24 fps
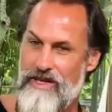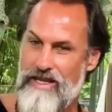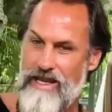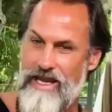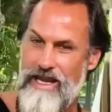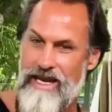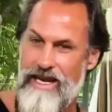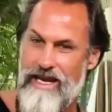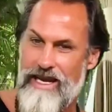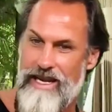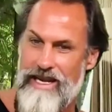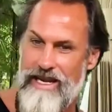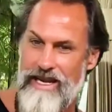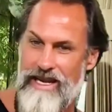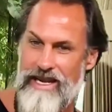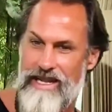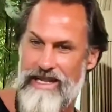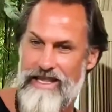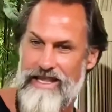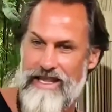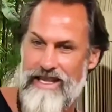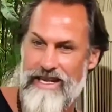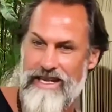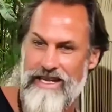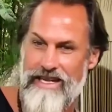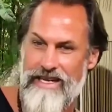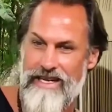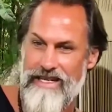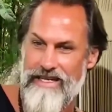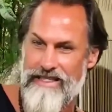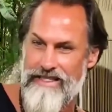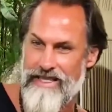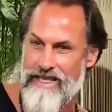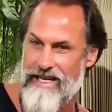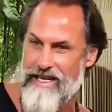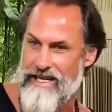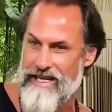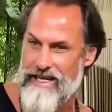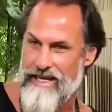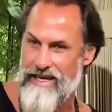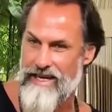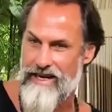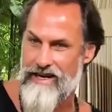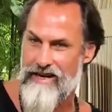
that, and then it's like,